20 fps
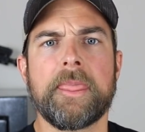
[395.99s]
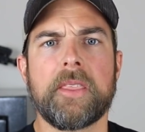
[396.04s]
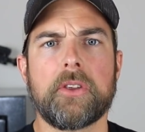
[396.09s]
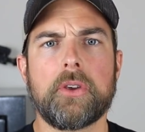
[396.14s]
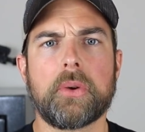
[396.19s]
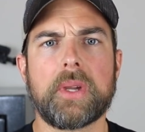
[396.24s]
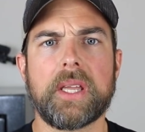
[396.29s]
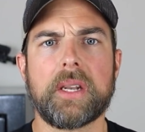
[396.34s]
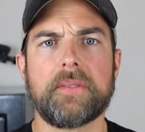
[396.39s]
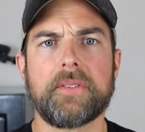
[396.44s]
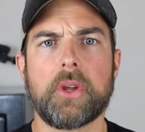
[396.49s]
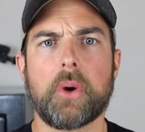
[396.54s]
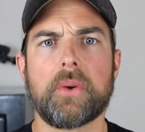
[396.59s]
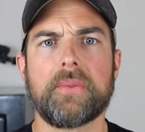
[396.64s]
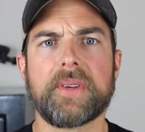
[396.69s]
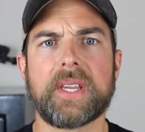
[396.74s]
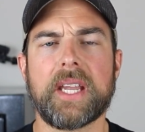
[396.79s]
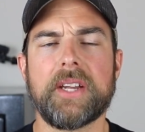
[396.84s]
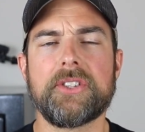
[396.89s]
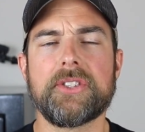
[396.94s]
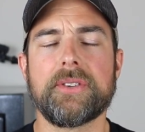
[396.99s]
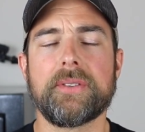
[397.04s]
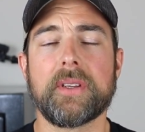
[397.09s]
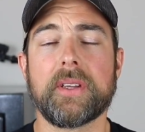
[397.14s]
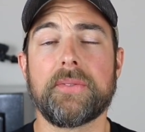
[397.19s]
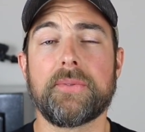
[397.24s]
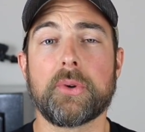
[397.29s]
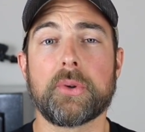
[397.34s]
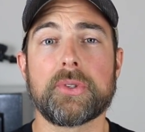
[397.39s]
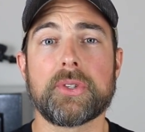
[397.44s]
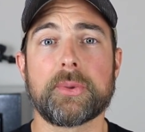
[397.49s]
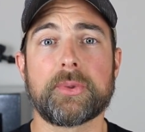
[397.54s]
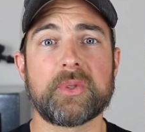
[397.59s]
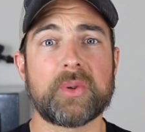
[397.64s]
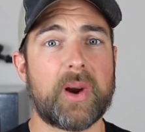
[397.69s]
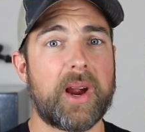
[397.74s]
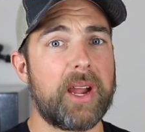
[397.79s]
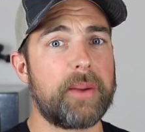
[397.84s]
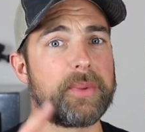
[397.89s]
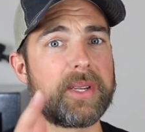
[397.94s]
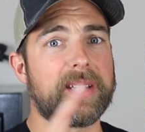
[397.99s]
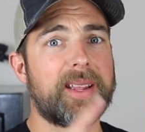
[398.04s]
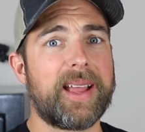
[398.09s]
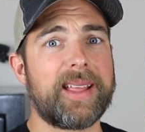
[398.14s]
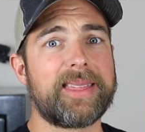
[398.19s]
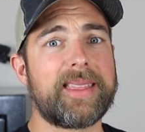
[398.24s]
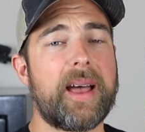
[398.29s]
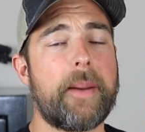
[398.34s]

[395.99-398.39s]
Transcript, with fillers: you'll get a notification if you're subscribed and got